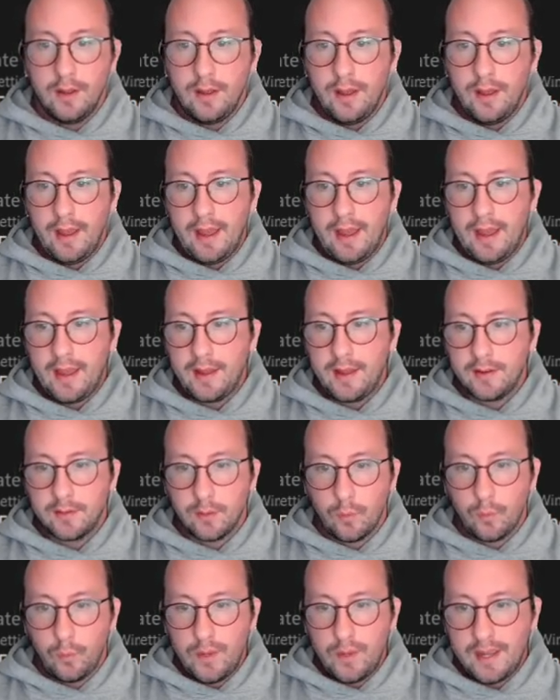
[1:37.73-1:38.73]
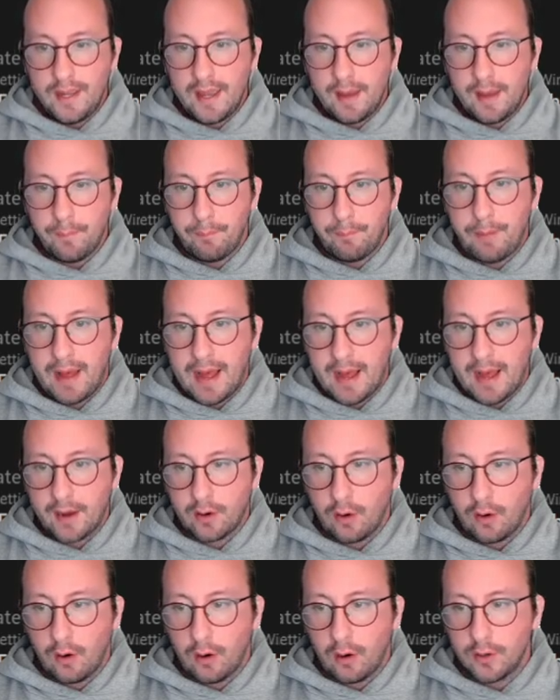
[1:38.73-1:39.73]
and we get back
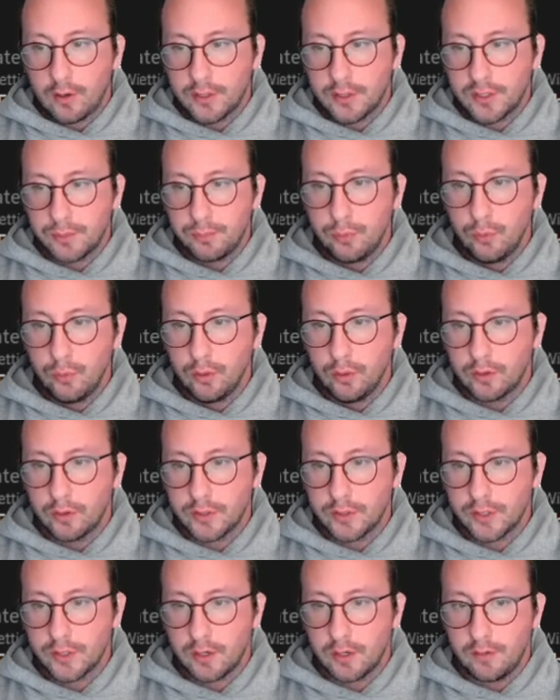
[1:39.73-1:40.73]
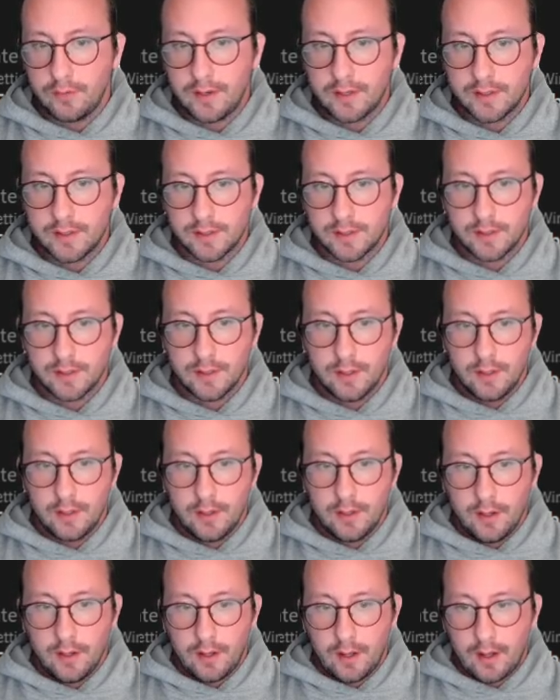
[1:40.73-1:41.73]
our spooler service.
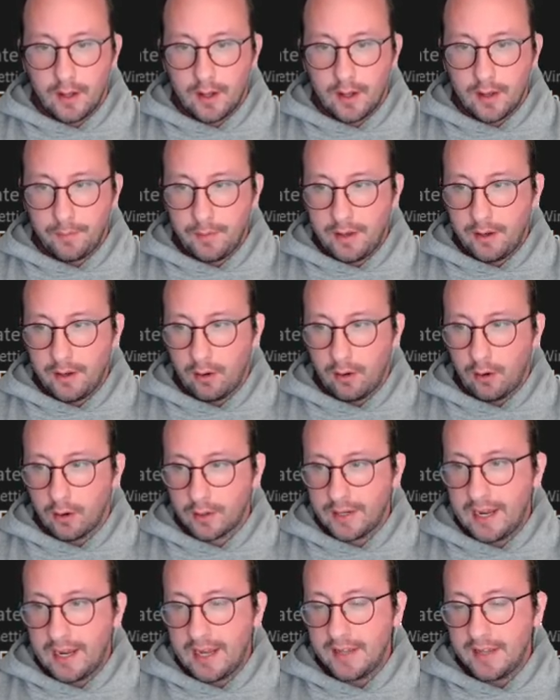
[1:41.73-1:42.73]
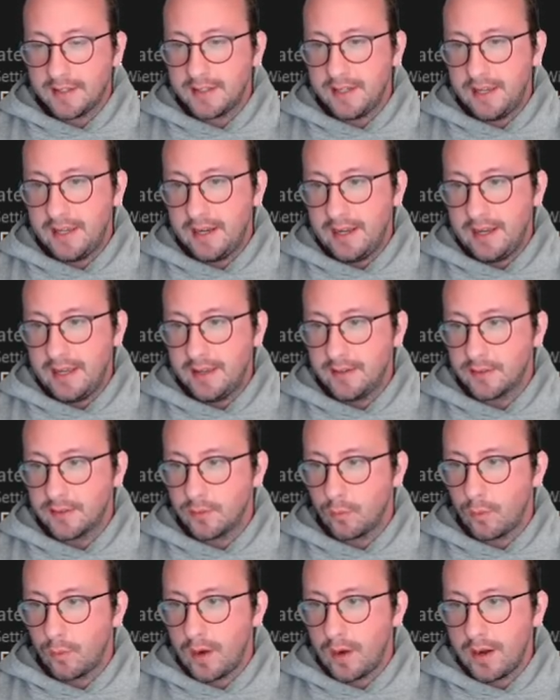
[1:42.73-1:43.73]
Um, in our case, it is
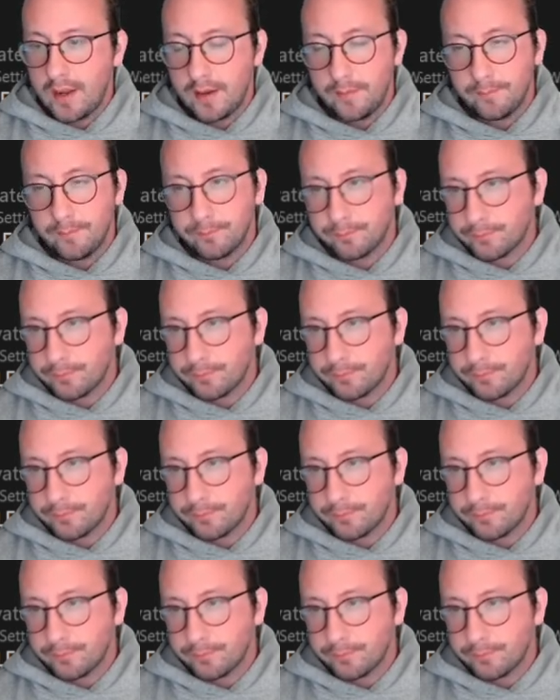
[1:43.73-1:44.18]
running.